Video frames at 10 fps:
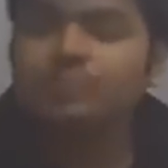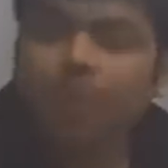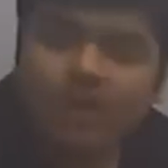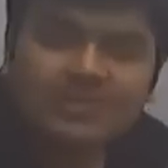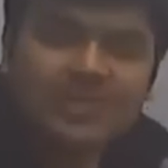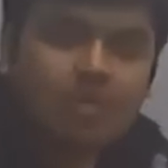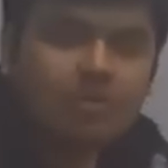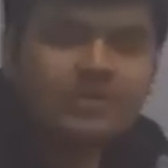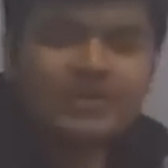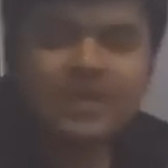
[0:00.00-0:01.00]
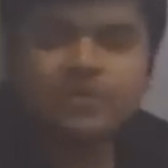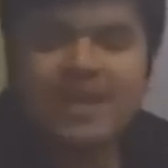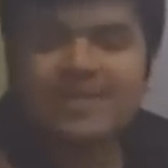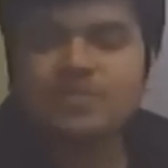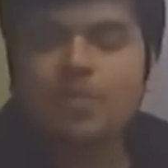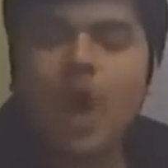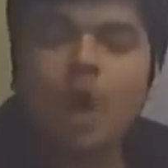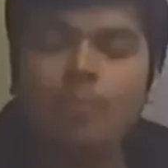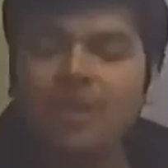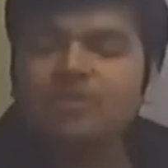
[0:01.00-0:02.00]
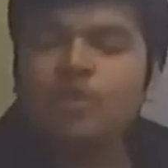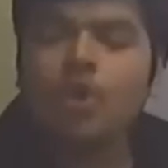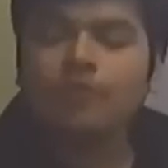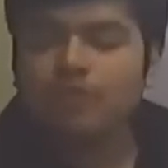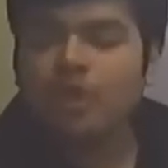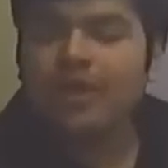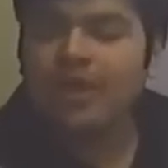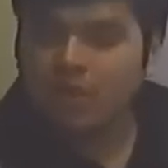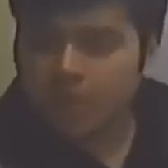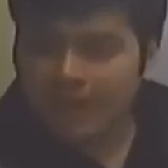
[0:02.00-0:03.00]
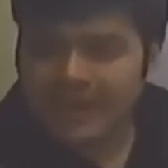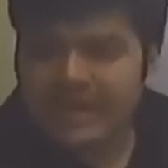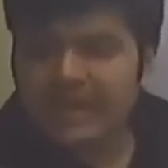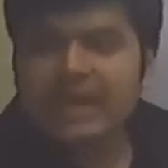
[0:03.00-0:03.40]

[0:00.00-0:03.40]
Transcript: boils down to the section as to how much of your equity